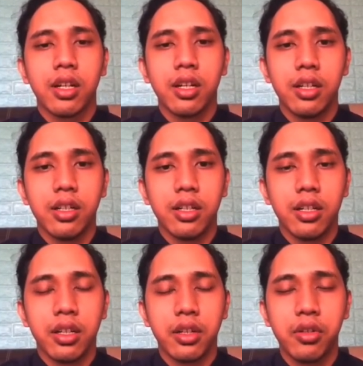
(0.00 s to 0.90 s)

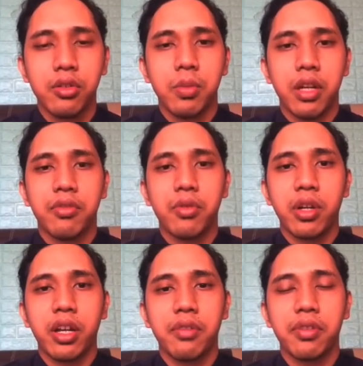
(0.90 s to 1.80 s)
I hope
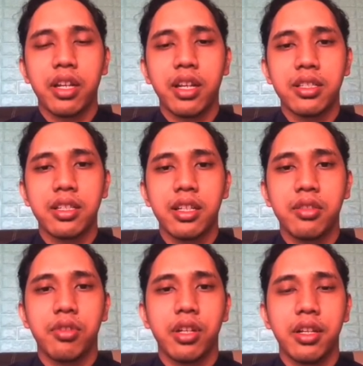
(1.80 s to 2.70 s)
everyone have a nice day
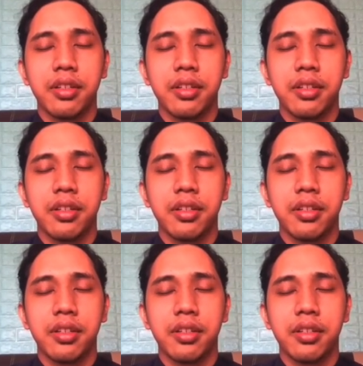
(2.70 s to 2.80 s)
today.